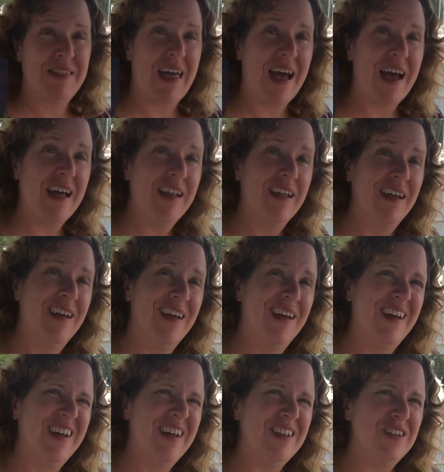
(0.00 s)
that,
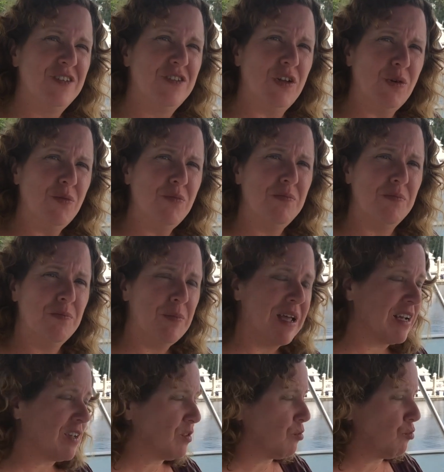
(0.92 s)
don't
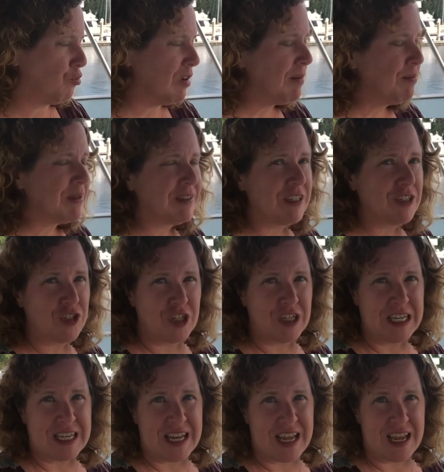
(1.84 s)
mix
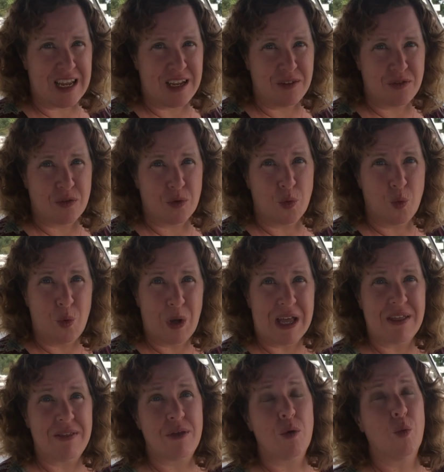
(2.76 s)
repositioning days
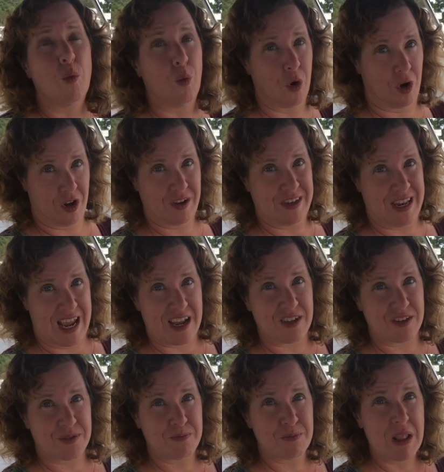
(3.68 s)
with work
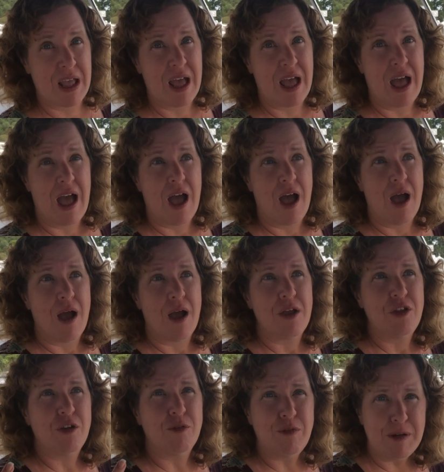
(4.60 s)
days.
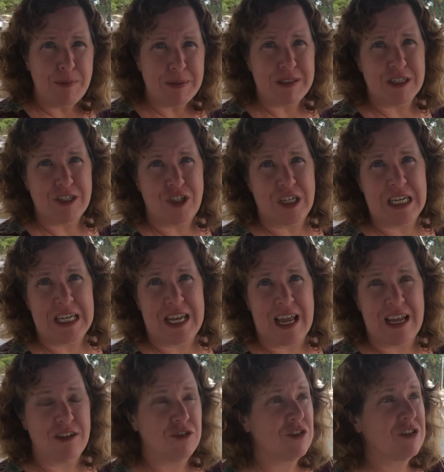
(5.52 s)
Your repositioning
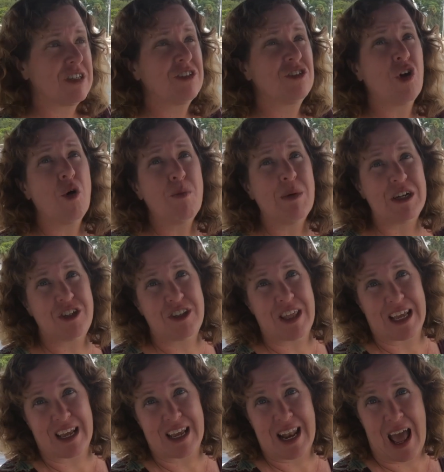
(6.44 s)
days, there's so much
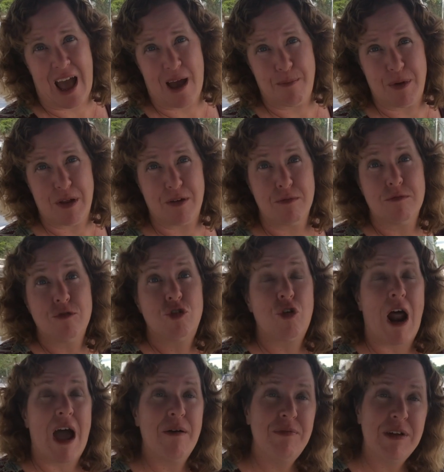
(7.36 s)
that can happen.
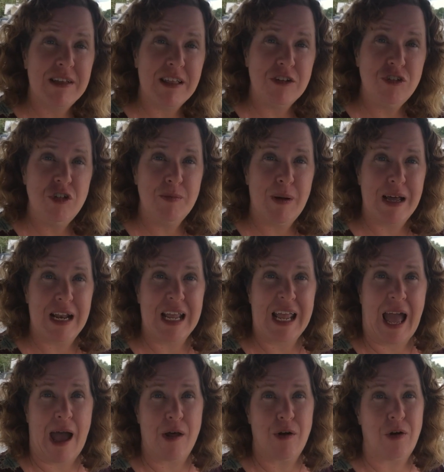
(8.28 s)
Traffic that you might
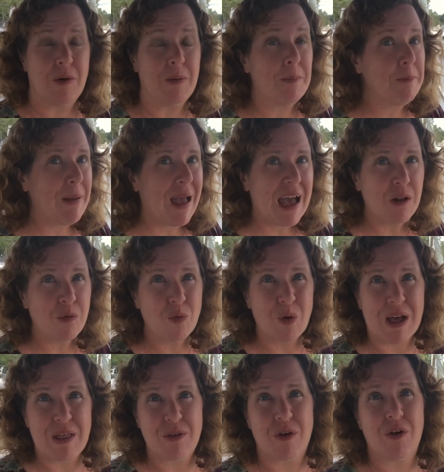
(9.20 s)
encounter, bad
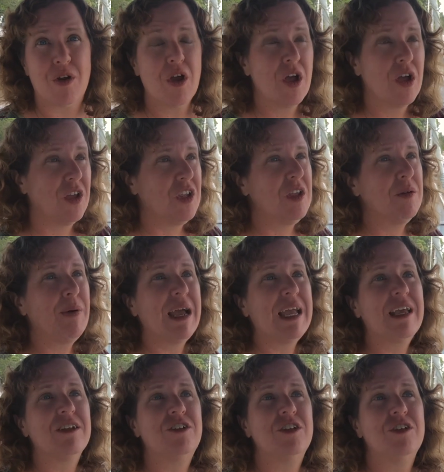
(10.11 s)
weather. You
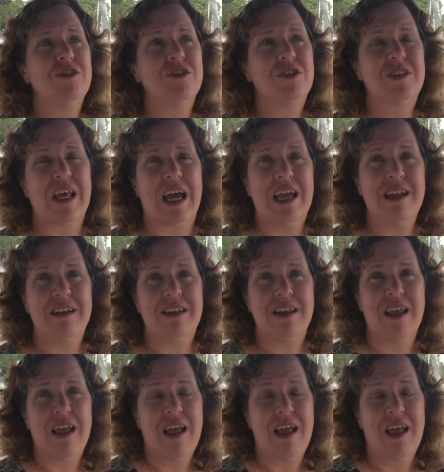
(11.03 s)
might get to your site